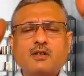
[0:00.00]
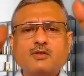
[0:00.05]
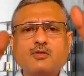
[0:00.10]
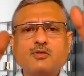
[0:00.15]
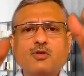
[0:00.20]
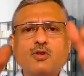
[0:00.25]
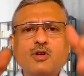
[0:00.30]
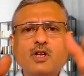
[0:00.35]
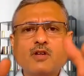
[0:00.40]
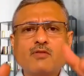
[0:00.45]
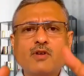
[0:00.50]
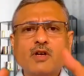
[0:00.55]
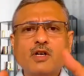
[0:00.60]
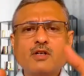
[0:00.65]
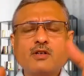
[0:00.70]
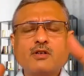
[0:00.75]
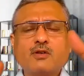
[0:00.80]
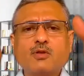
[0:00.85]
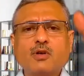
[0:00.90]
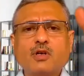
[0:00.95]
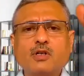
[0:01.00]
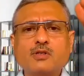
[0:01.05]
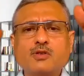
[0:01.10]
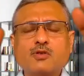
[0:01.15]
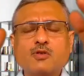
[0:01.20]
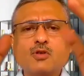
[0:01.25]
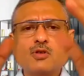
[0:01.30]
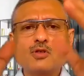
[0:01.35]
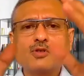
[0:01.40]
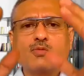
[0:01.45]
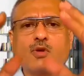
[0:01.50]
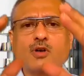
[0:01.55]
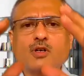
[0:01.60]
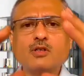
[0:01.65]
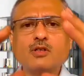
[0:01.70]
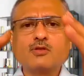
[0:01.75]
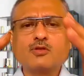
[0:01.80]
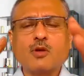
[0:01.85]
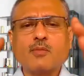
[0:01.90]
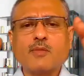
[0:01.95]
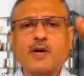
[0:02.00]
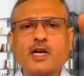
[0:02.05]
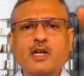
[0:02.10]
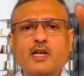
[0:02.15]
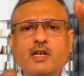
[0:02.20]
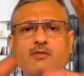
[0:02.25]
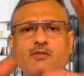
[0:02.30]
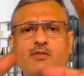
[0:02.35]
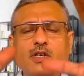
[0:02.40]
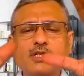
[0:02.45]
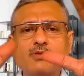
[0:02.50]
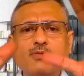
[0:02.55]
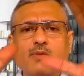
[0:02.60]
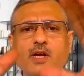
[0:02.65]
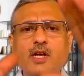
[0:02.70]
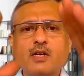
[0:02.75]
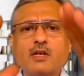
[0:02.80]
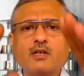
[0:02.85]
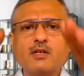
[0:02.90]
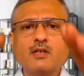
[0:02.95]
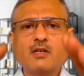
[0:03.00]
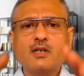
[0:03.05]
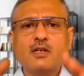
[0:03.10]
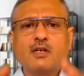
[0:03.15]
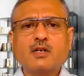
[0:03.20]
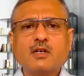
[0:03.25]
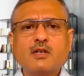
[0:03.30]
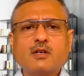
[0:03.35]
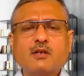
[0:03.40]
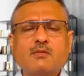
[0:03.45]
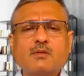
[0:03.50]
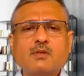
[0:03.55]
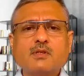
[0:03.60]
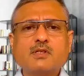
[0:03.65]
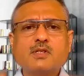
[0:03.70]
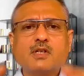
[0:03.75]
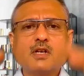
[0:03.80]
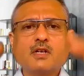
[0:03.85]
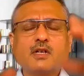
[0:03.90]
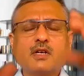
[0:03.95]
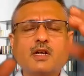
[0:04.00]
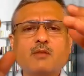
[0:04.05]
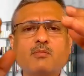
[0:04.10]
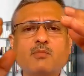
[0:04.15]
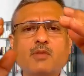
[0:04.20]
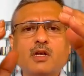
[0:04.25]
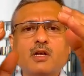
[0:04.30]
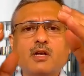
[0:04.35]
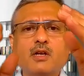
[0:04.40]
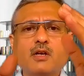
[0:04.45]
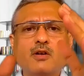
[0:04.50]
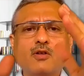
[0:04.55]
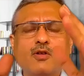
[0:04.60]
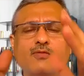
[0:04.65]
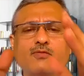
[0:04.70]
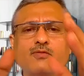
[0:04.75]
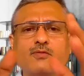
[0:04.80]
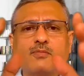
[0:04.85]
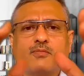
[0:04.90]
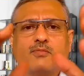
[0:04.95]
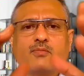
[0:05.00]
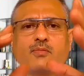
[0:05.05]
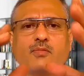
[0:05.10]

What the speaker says: You don't even need to disclose what the traumatic events were. Still, it can be cleared off.